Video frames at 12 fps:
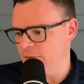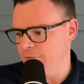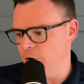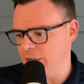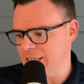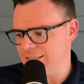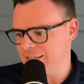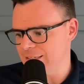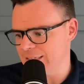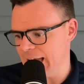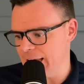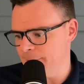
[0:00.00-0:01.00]
Focus
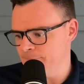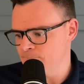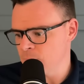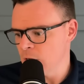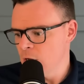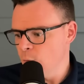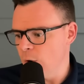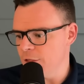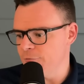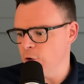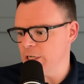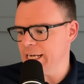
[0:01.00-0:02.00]
said. While the
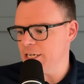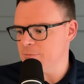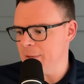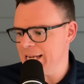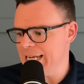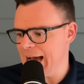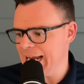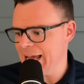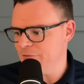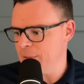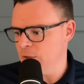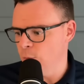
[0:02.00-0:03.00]
49ers may not
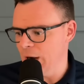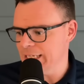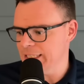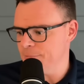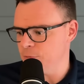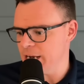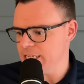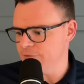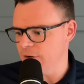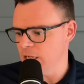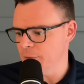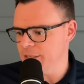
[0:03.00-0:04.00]
have been widely praised
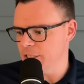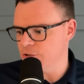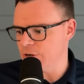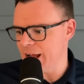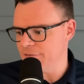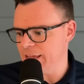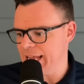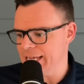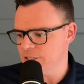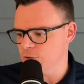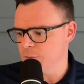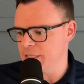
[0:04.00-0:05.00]
following their draft, they
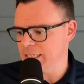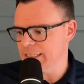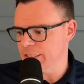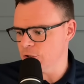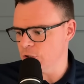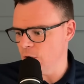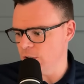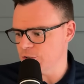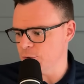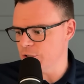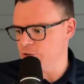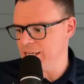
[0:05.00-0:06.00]
entered with a clear goal
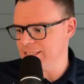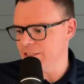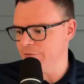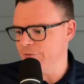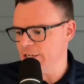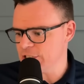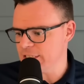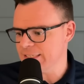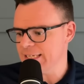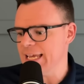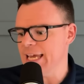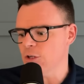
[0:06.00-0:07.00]
to address a
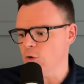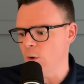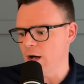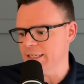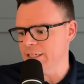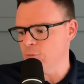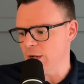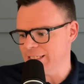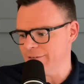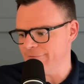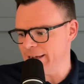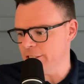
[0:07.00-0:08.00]
deficiency in quality run
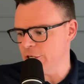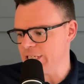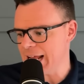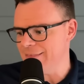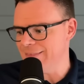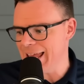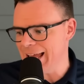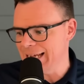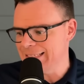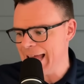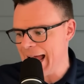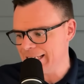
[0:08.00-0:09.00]
defenders, and they
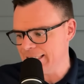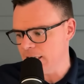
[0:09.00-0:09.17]
attacked it.